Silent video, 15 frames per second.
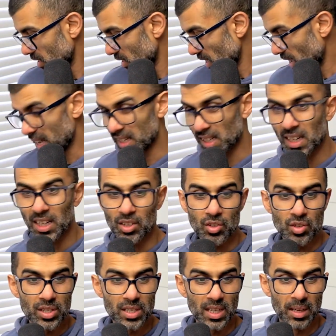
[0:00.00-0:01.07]
And I kind of
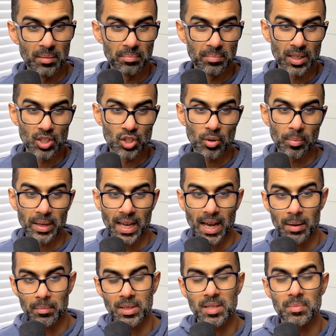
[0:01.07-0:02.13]
use the atomic
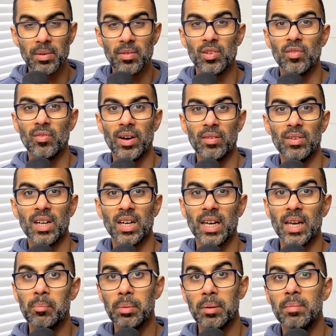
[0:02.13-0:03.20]
habits method of having like an
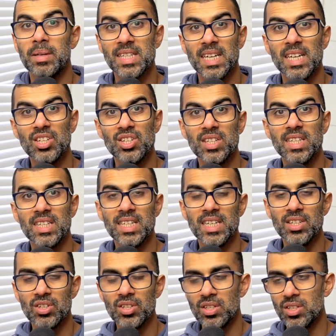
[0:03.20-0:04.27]
implementation
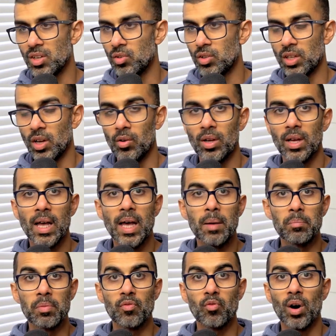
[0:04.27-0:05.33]
intention. So, you know,
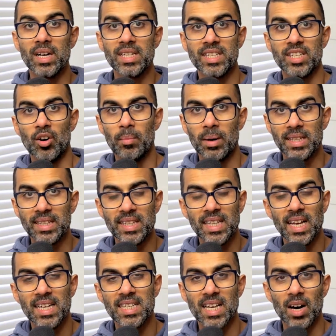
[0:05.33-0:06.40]
before I sit on my
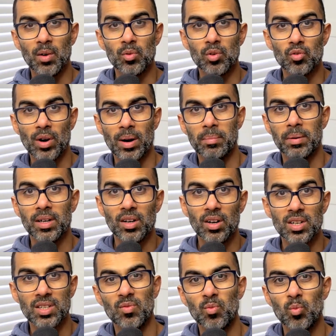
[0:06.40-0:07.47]
desk, I will grab a
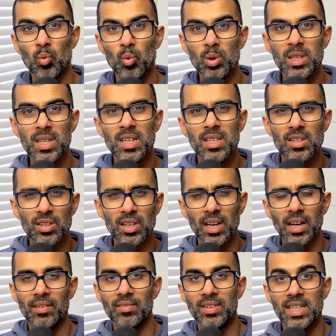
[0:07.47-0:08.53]
glass of water. So you kind
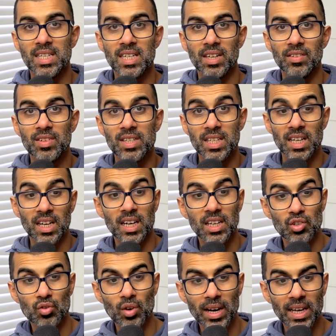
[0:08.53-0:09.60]
of have these kind of things and I kind of
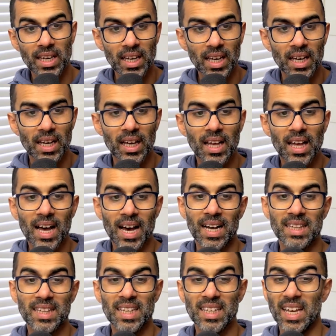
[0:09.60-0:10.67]
track it. And